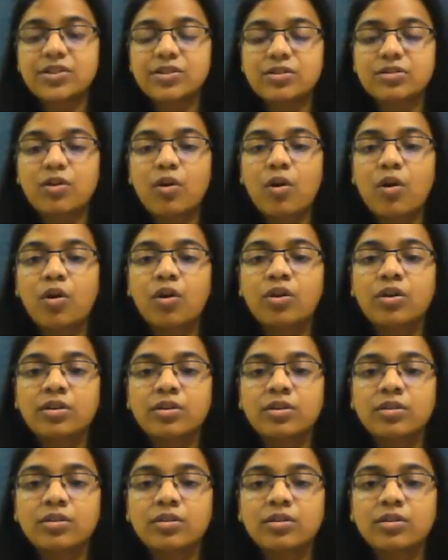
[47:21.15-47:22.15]

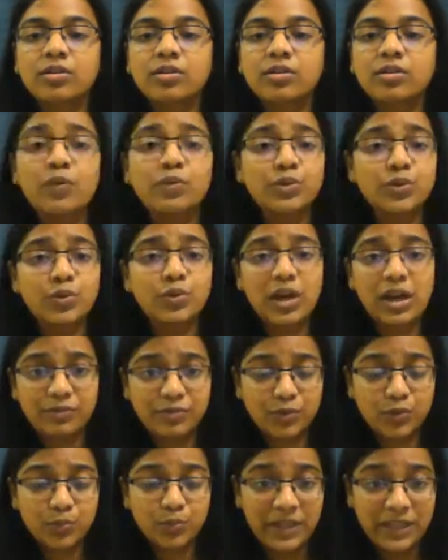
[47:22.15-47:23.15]
or how you have to
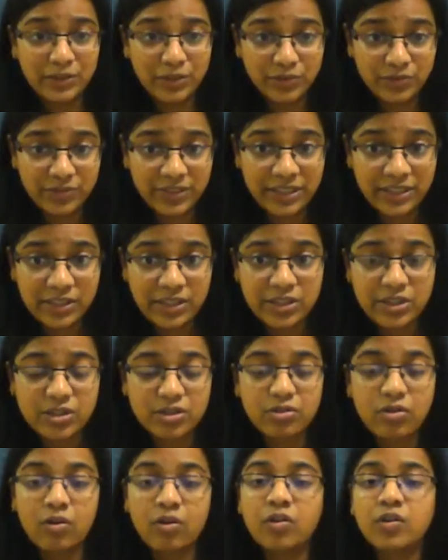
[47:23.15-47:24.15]
pay the fees,
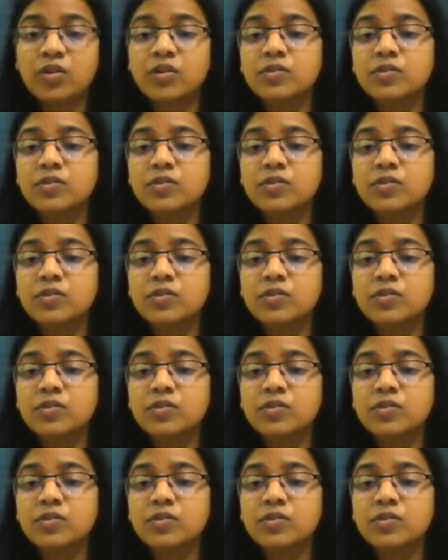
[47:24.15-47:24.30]
or